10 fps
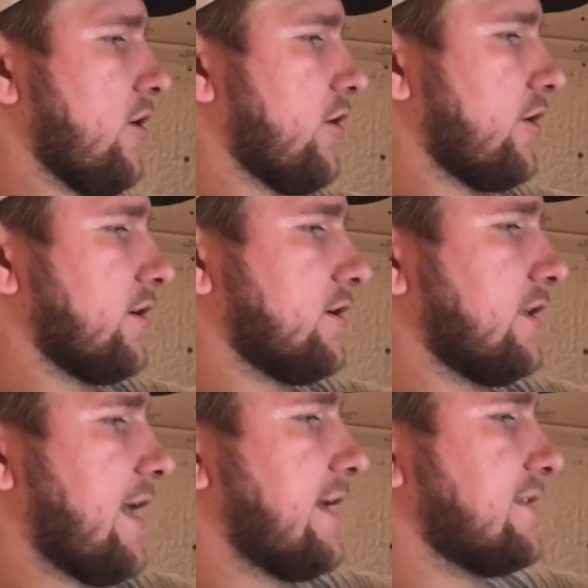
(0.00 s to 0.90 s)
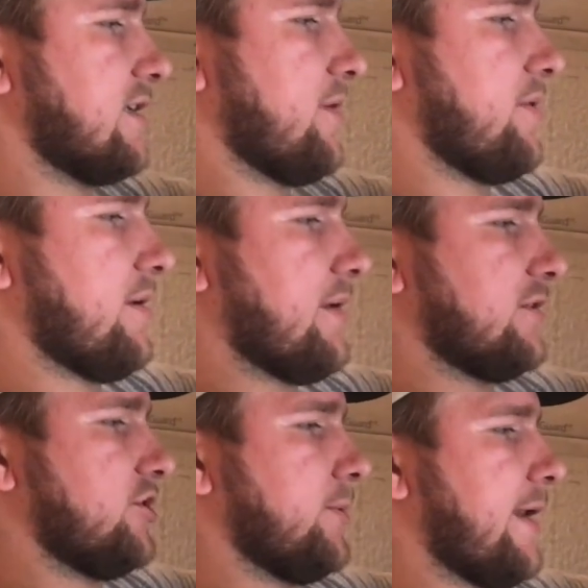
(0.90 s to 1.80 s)
our glass is going to be
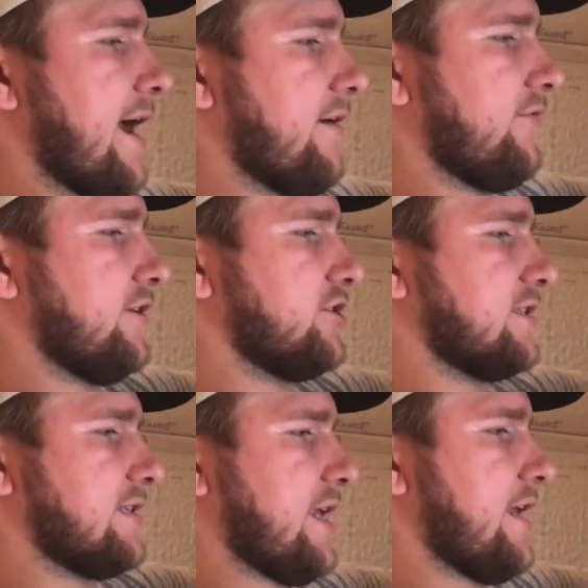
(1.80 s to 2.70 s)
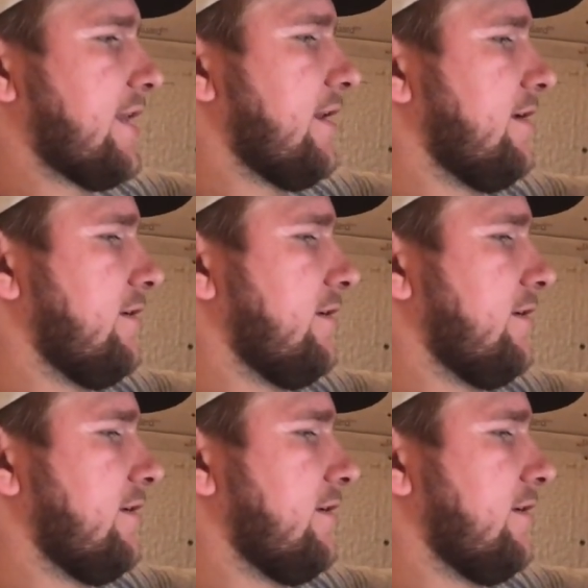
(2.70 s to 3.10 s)
about 2.5 inches in,